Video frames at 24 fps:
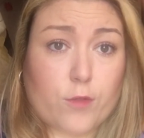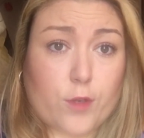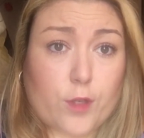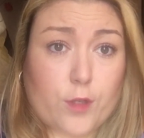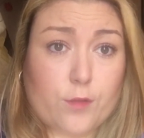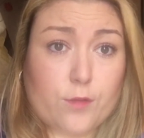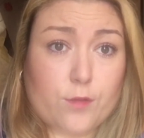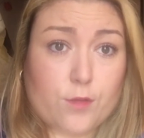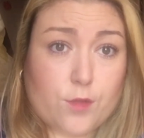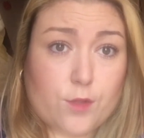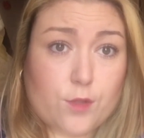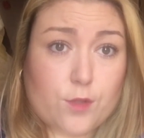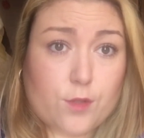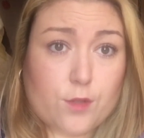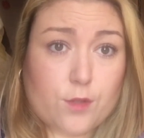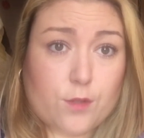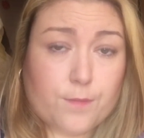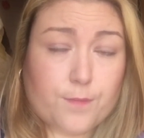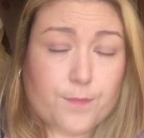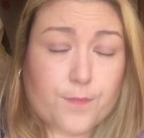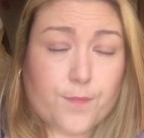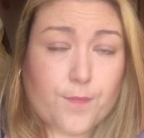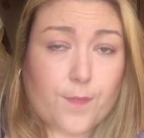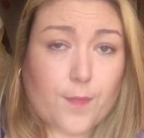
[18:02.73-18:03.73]
roots
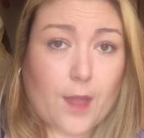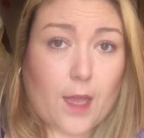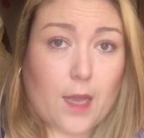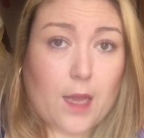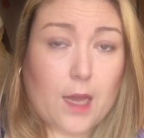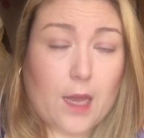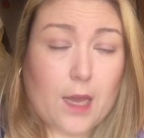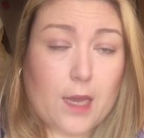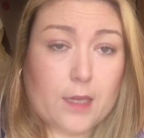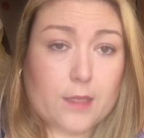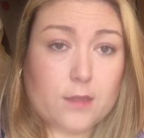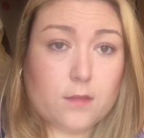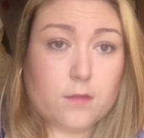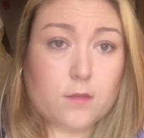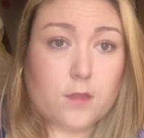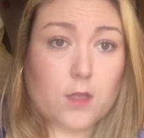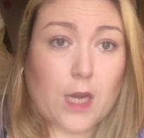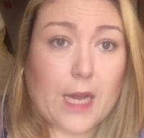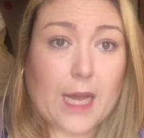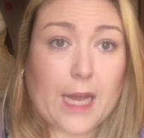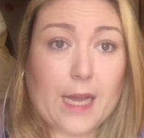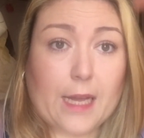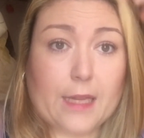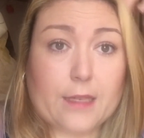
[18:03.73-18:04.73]
and
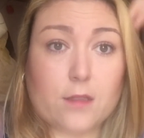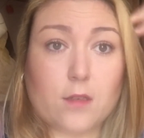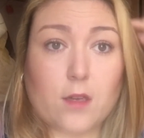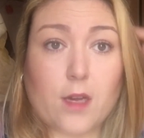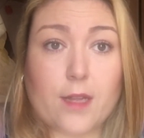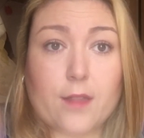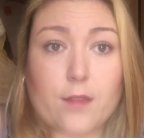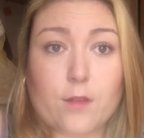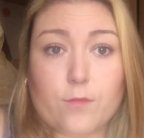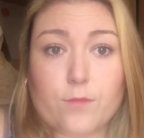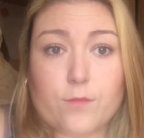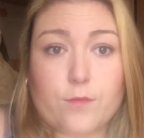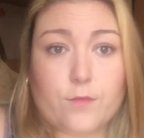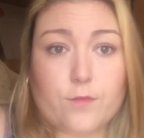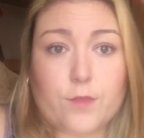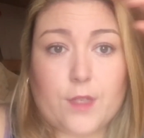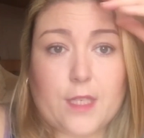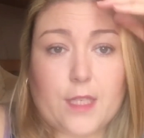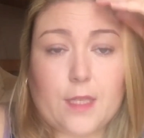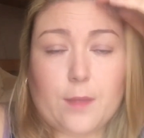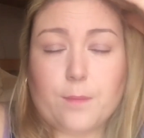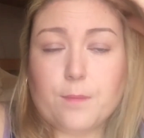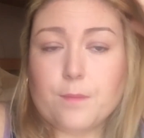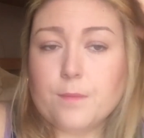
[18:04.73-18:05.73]
I had like the
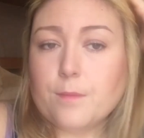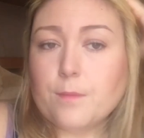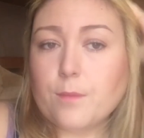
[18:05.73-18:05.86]
really